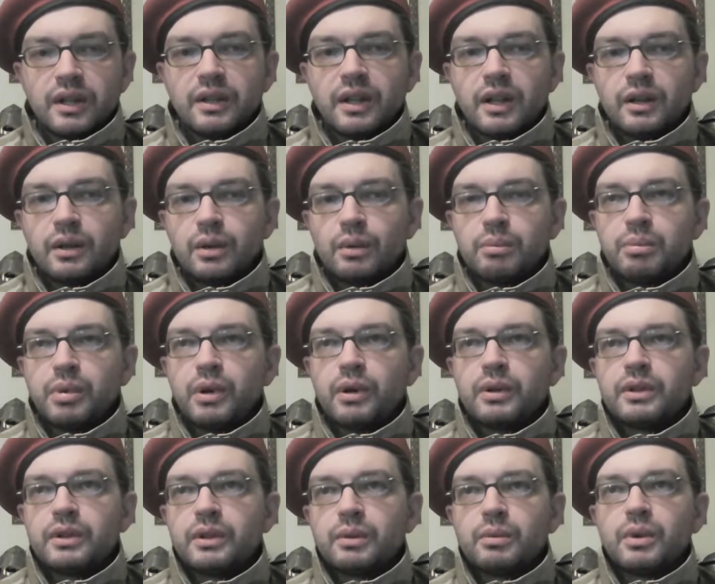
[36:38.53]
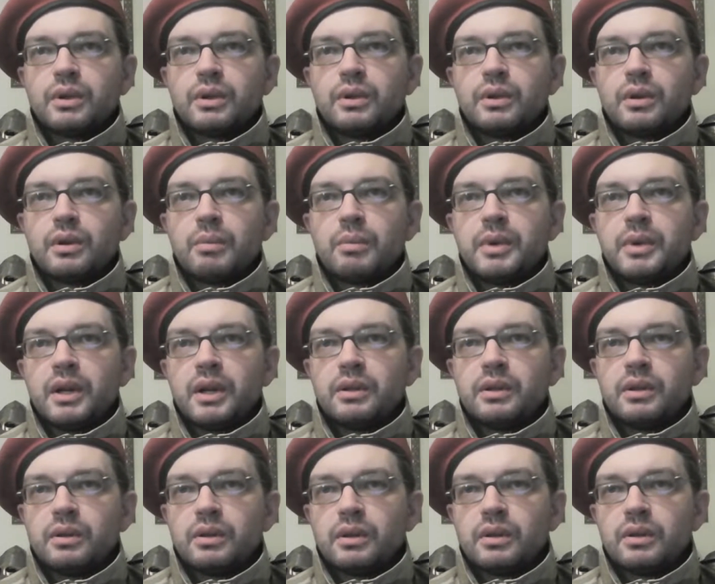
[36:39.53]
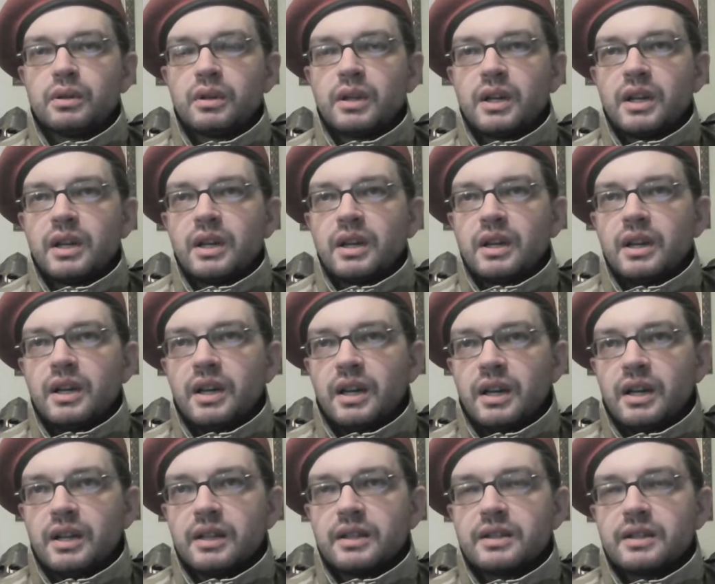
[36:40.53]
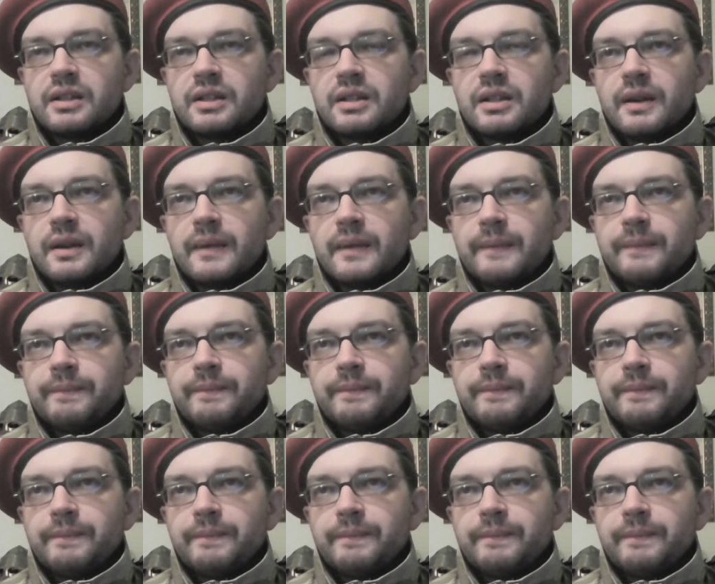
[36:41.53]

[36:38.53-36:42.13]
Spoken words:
than to point what the European Union is.